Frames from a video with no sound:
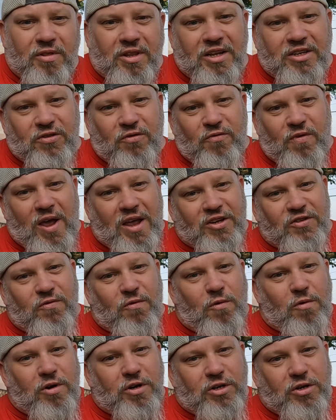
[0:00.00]
let's fast
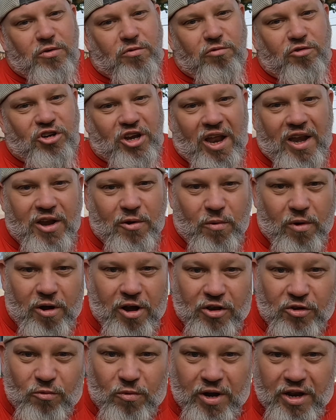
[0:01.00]
forward to
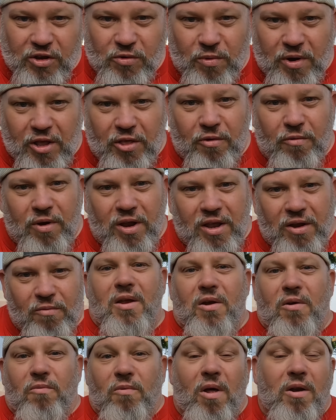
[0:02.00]
January 2023.
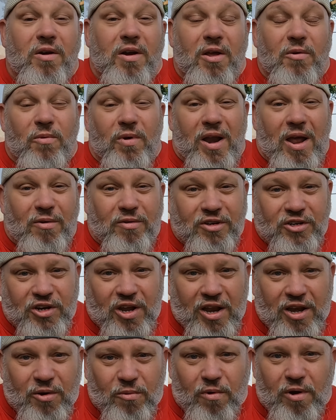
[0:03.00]
Ron and I went out in
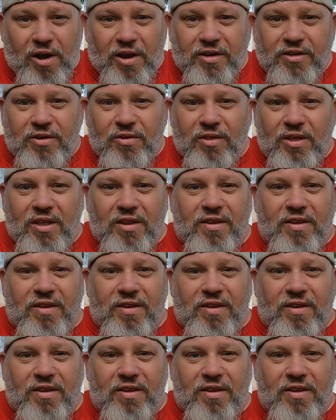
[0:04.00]
January to the